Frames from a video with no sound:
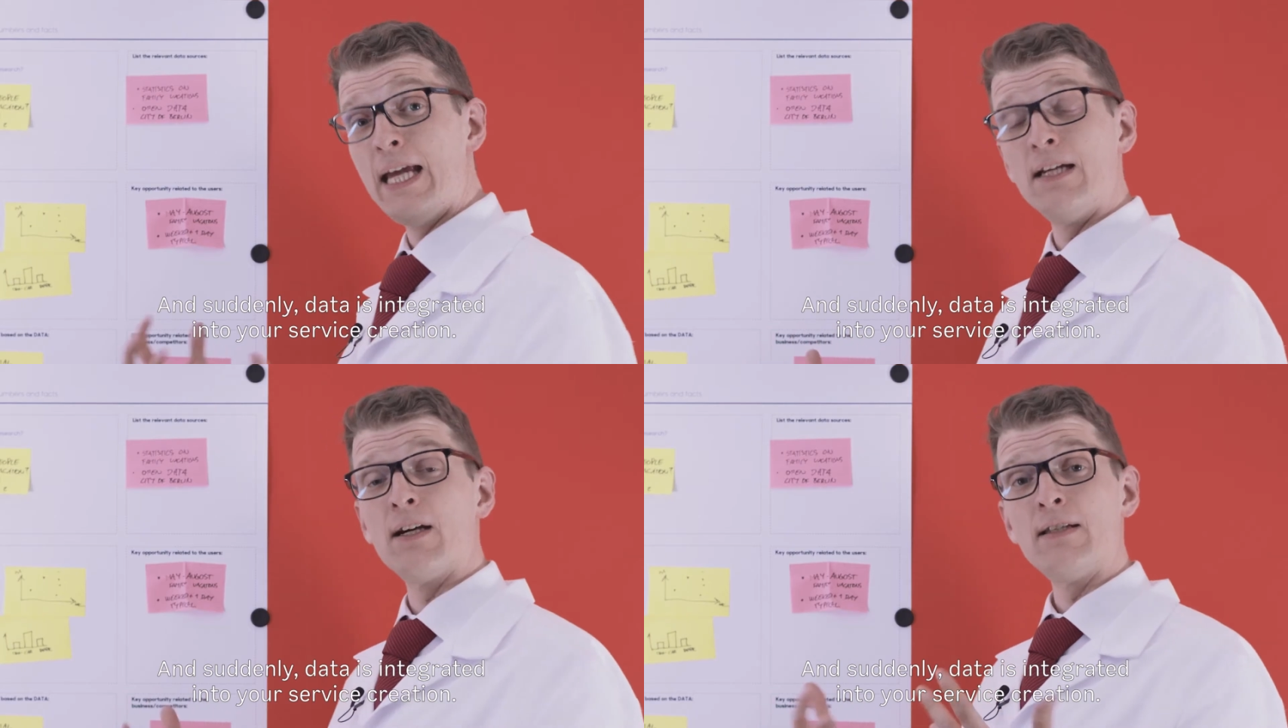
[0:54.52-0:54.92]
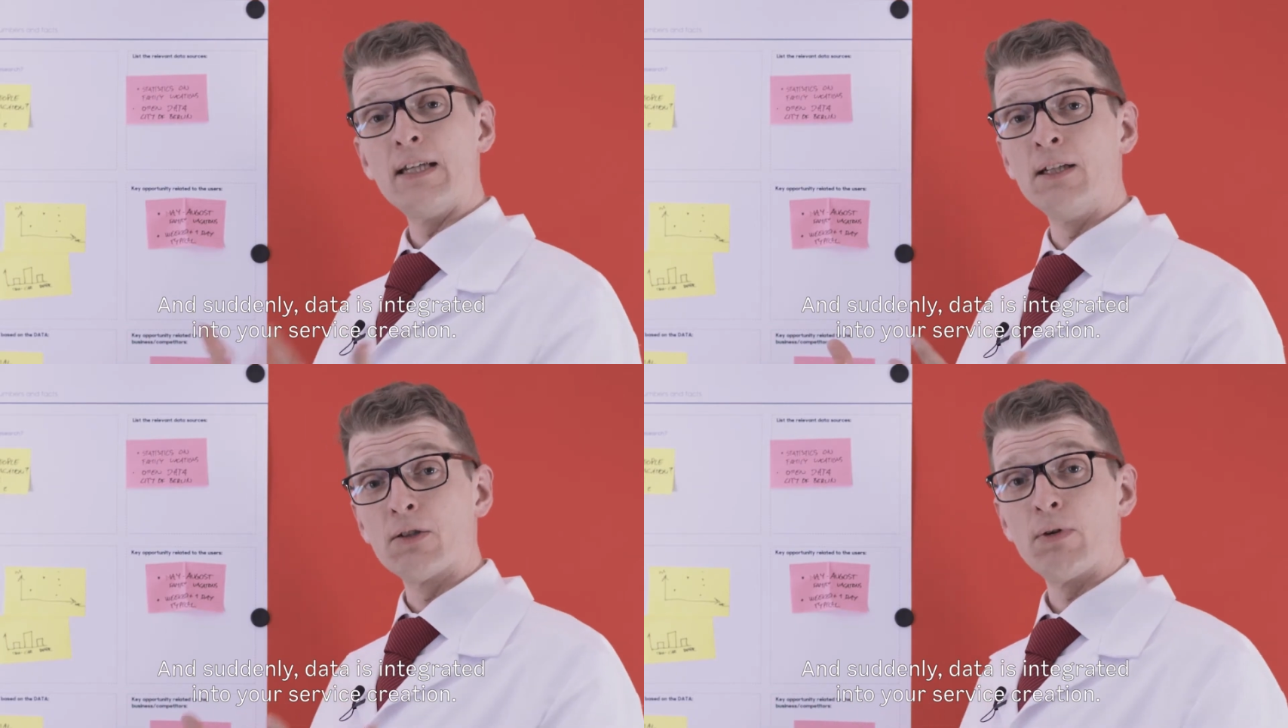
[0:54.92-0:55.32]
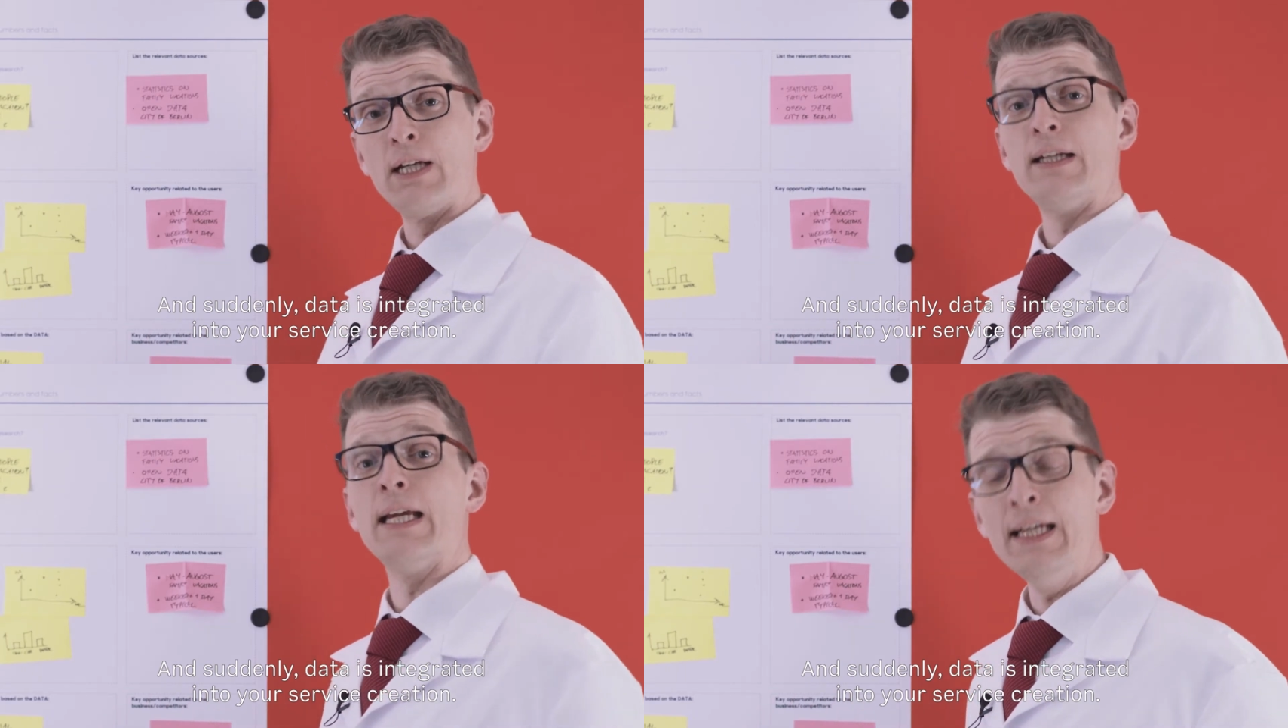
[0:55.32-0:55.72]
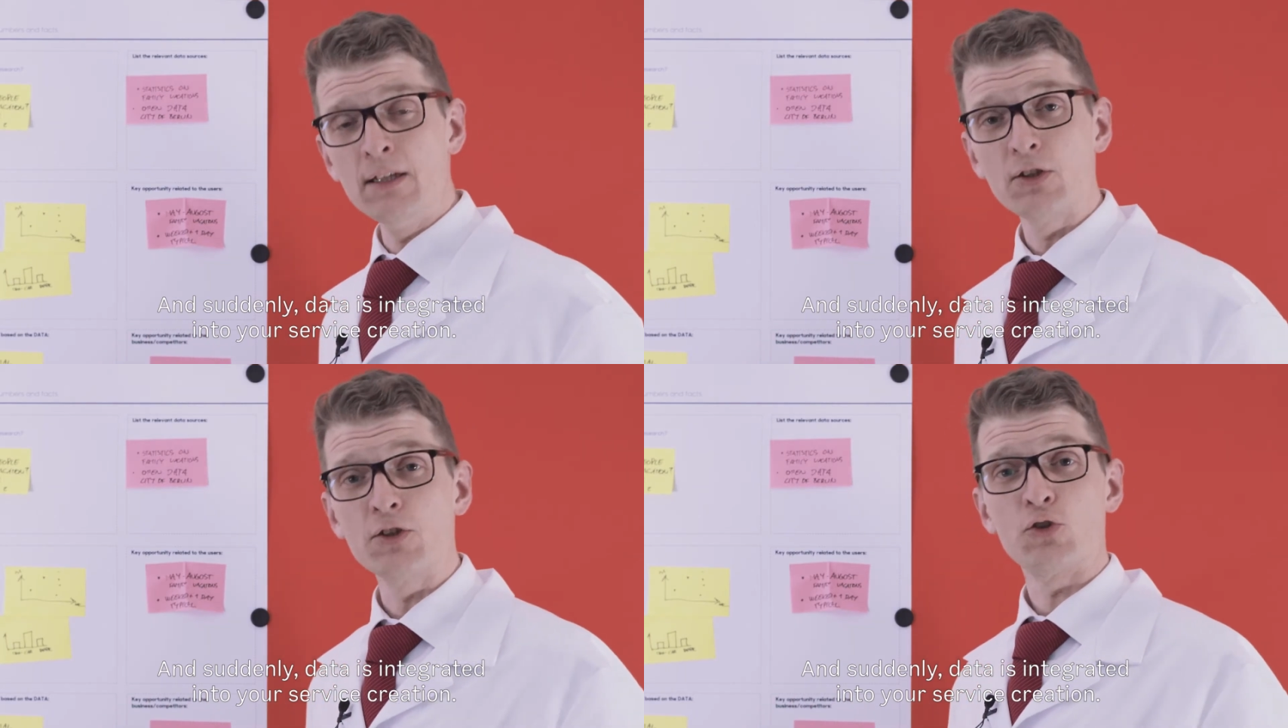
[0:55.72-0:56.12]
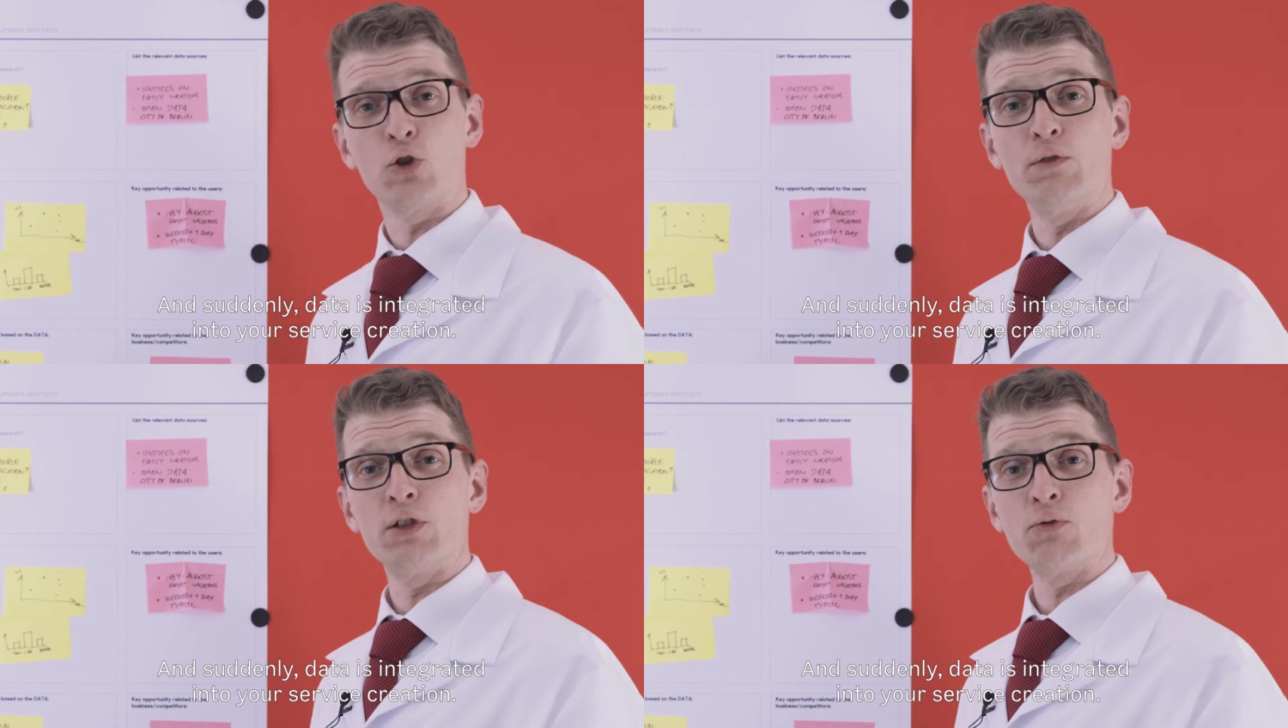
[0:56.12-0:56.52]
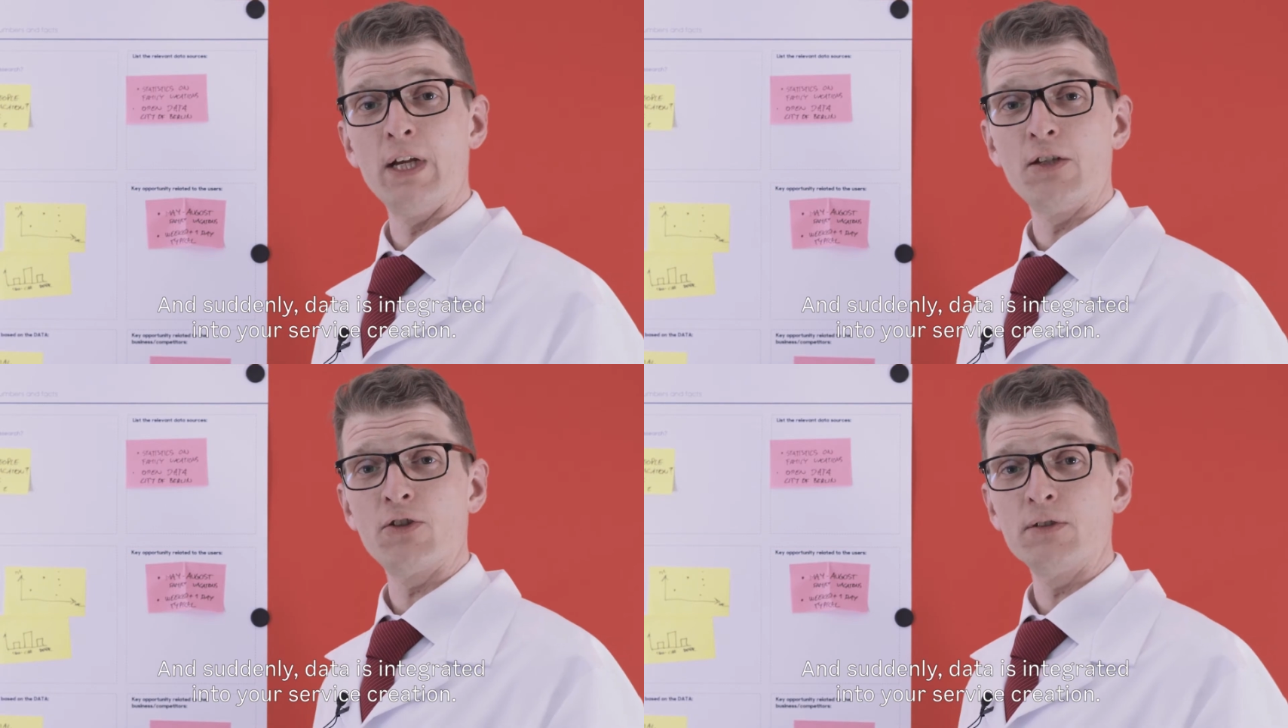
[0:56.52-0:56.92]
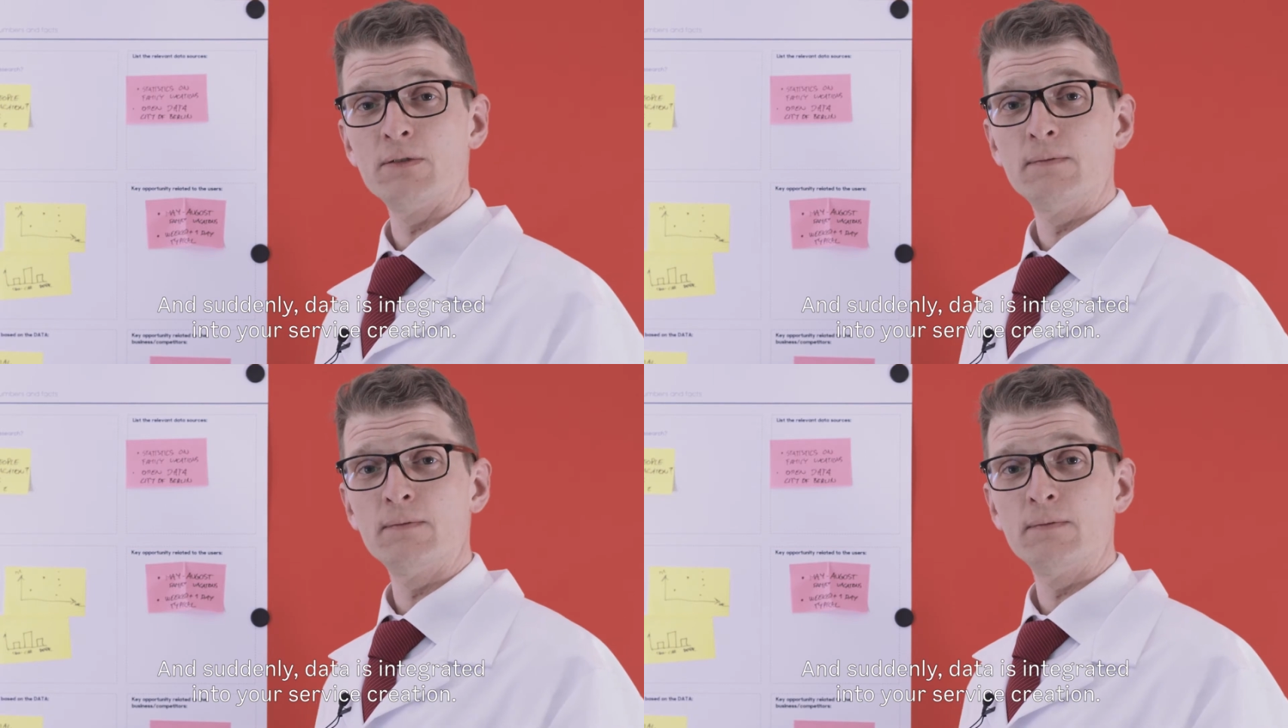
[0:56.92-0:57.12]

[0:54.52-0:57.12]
data is integrated into your service creation.